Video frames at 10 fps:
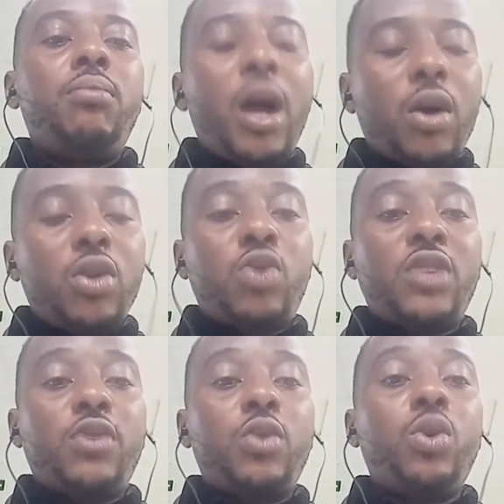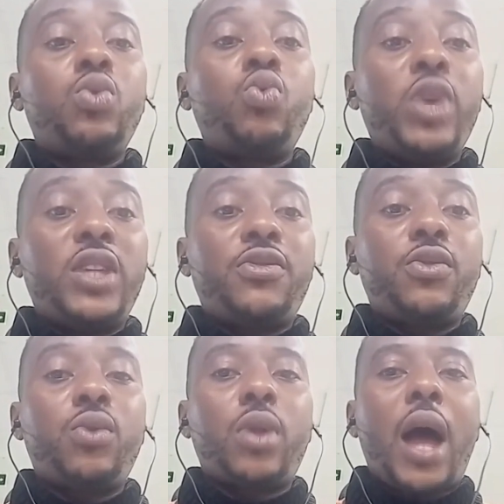Marcus Rashford was
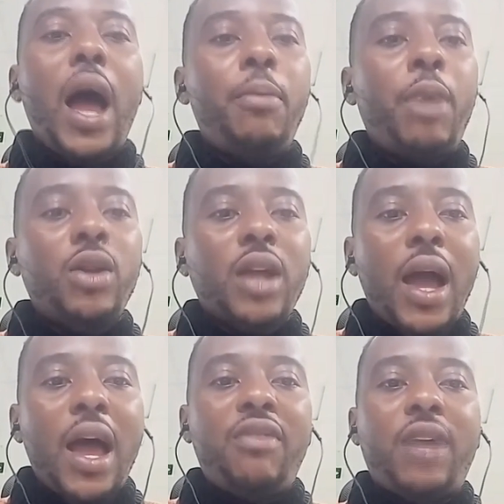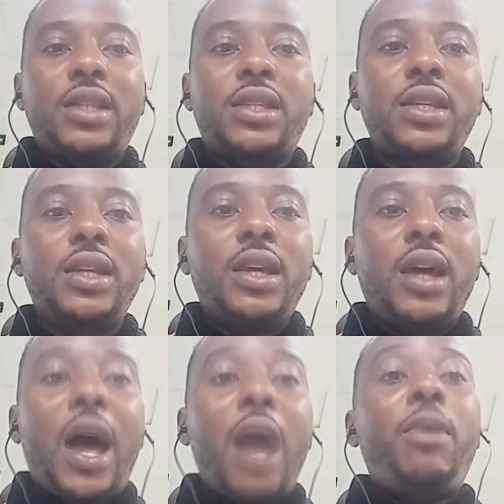wasteful, how about Kai Havertz?
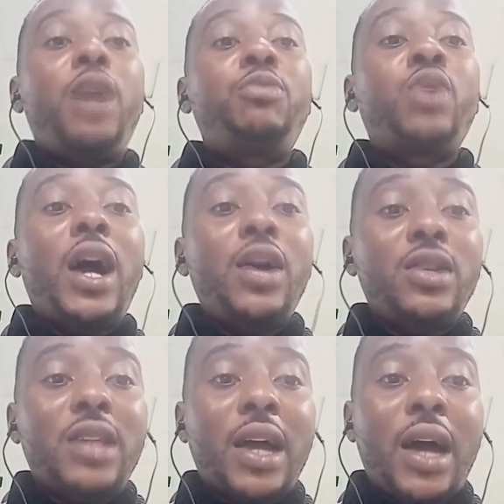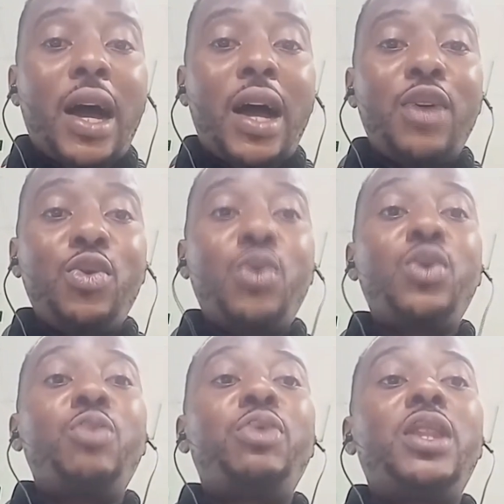How about Bukayo Saka, who
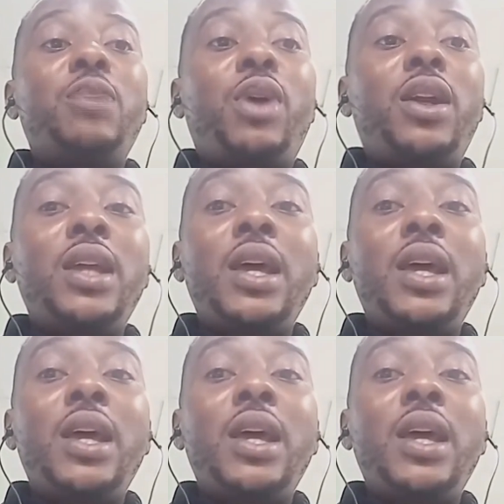couldn't put the ball?